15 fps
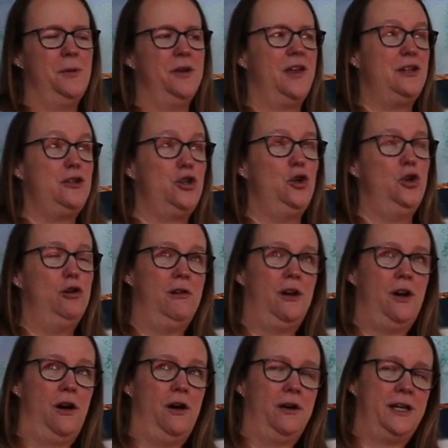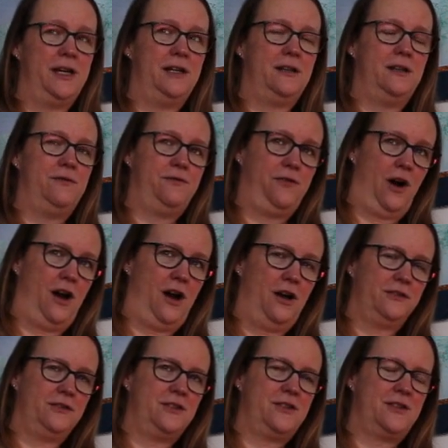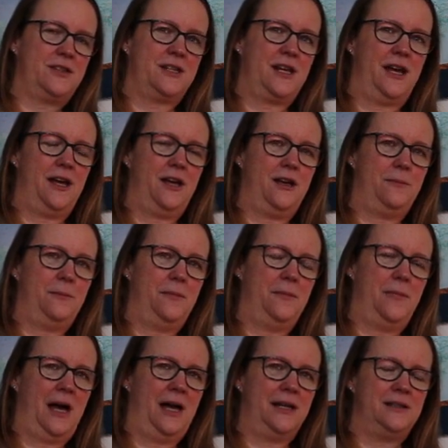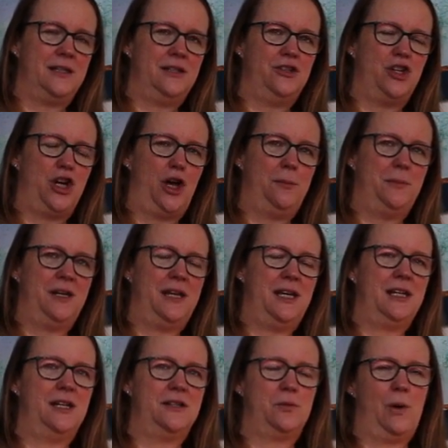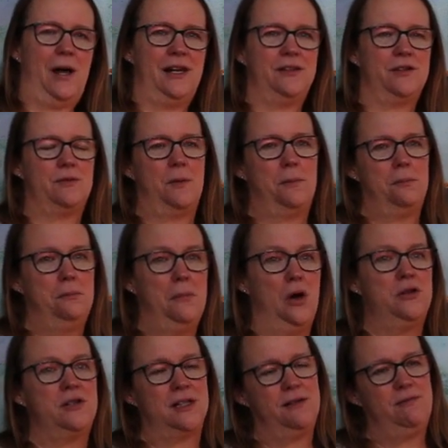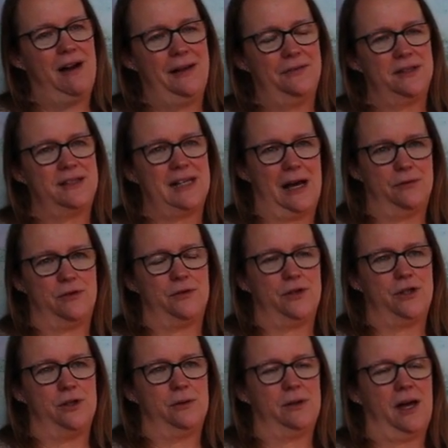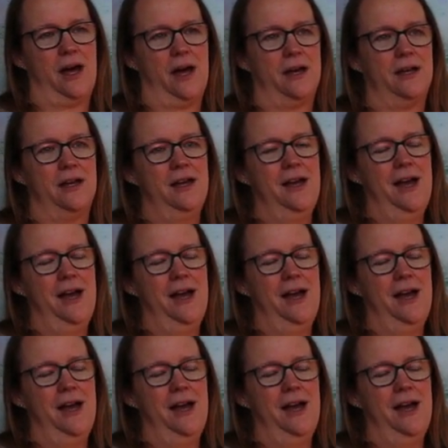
But they tour a lot in France and in Germany, as well as mostly around the south of the UK.